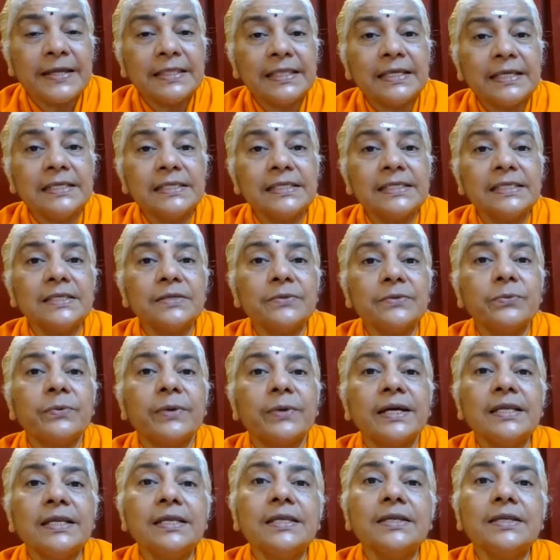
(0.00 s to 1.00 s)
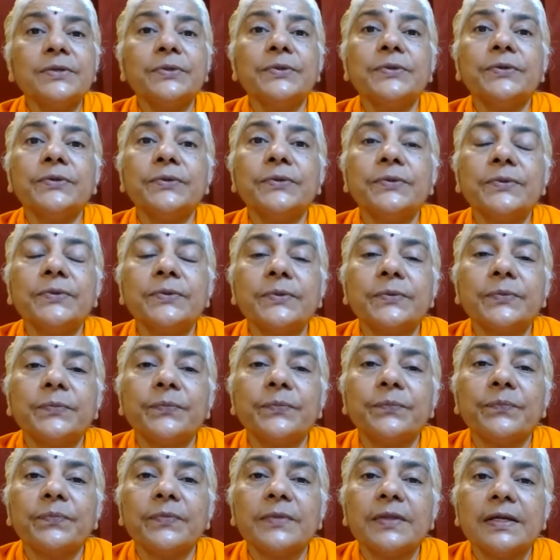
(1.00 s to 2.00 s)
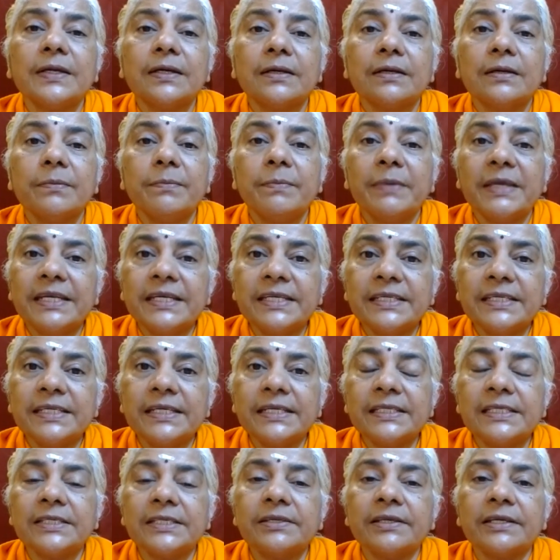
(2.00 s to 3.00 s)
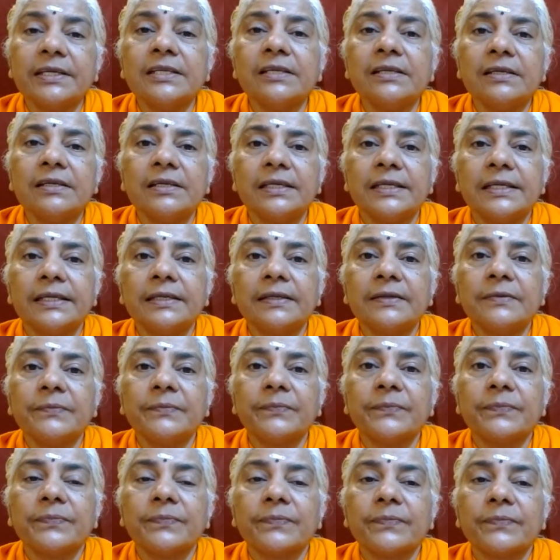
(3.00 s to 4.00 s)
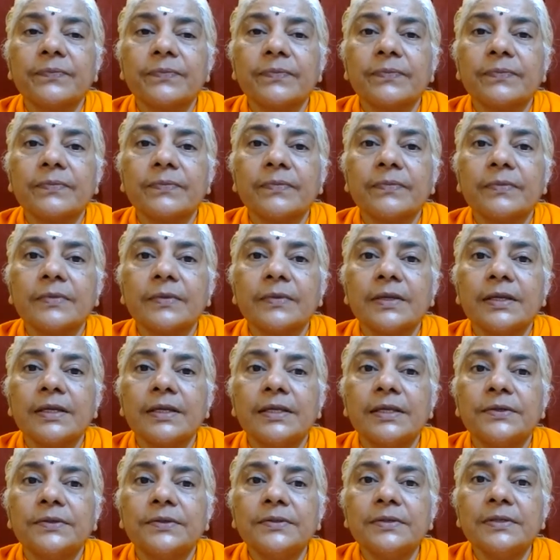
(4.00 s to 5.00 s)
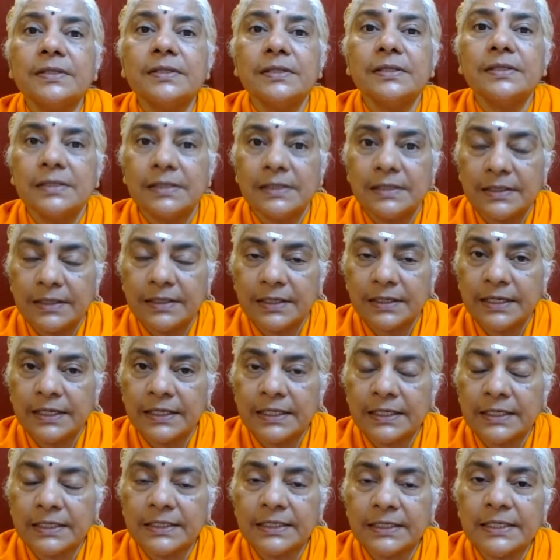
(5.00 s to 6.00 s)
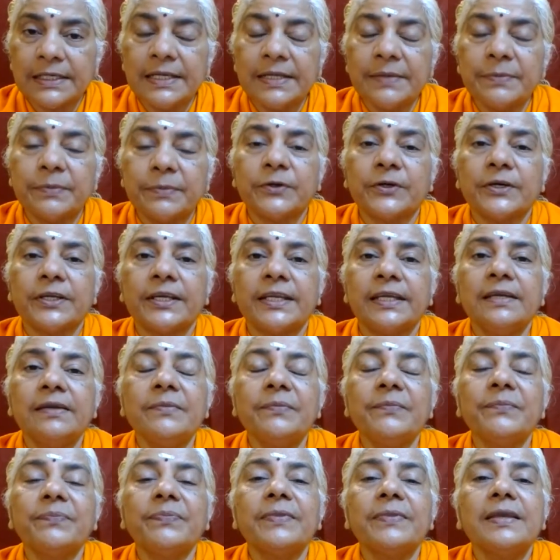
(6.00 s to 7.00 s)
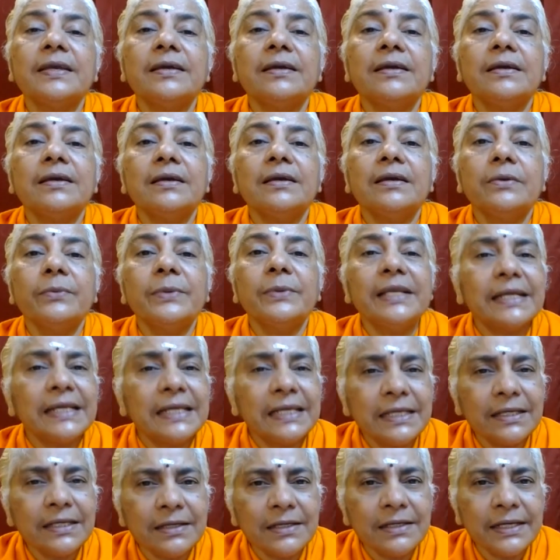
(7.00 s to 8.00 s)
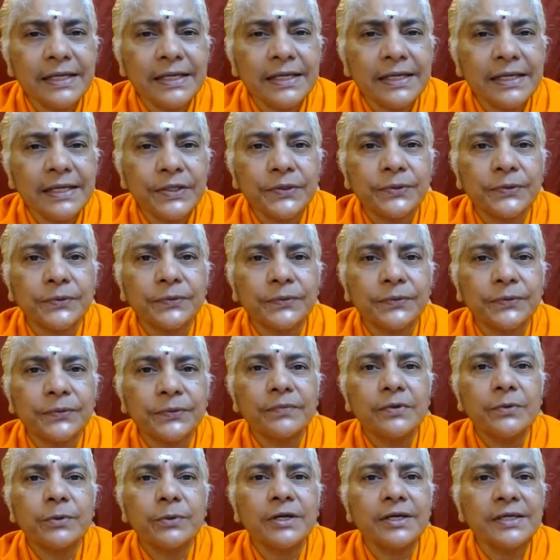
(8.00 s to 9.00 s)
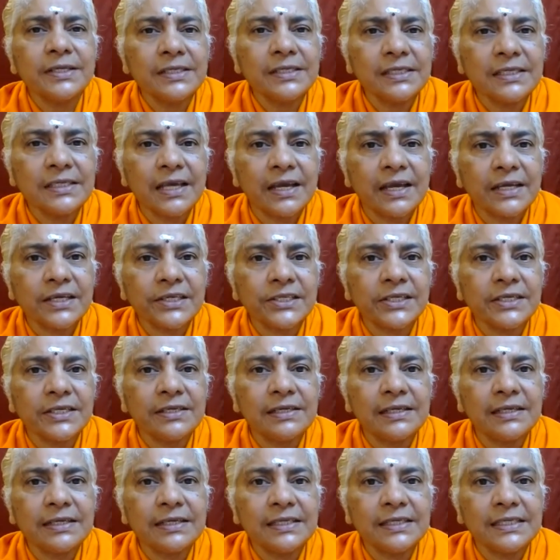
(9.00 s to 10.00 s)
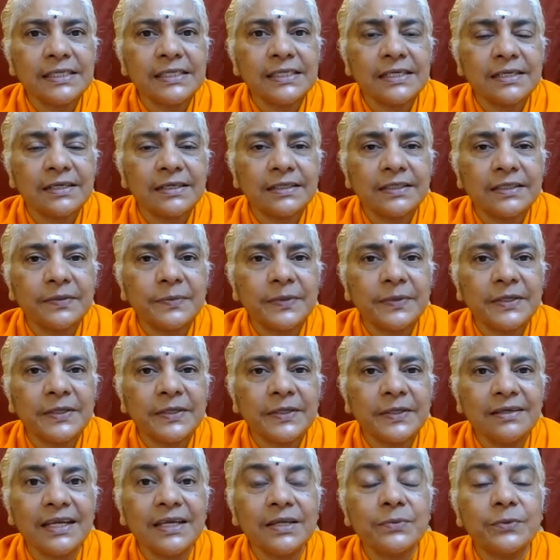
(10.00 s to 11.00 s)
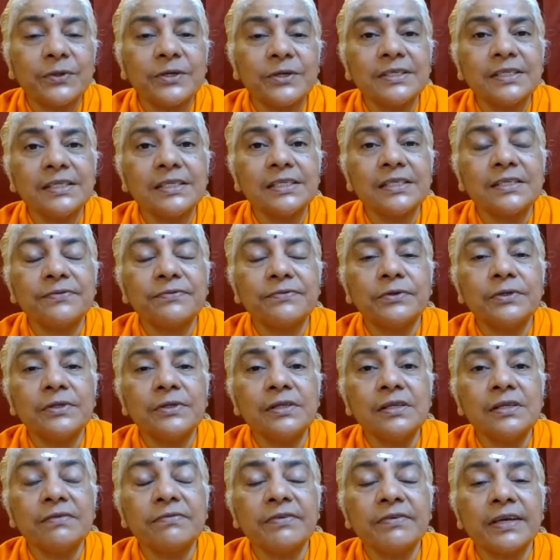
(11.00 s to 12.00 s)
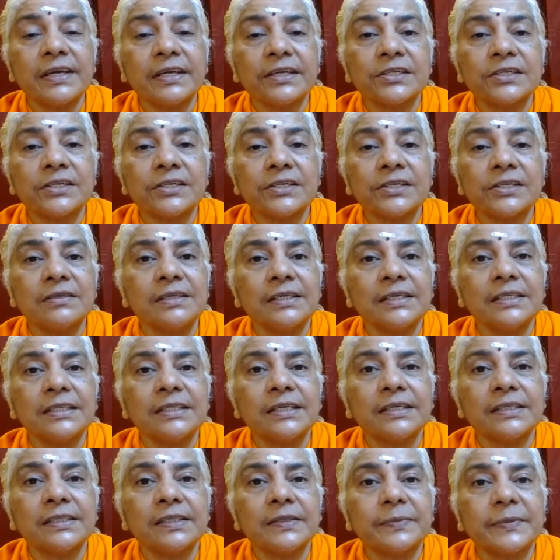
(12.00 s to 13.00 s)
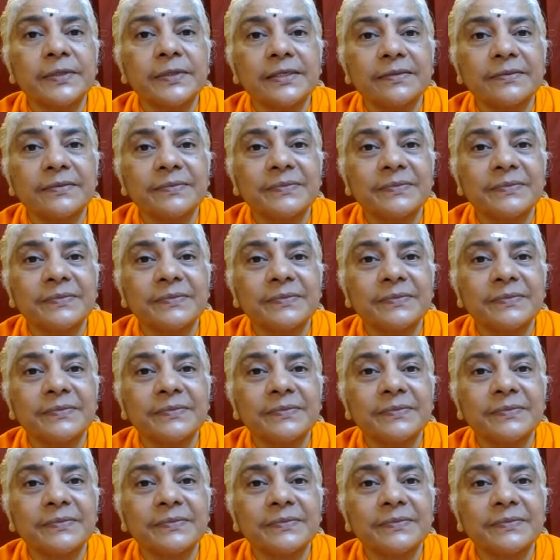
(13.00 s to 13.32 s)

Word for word: That is the one who meditates regularly, you know, in the early morning, will clearly know what is actionless Atma and what is full of action Anatma.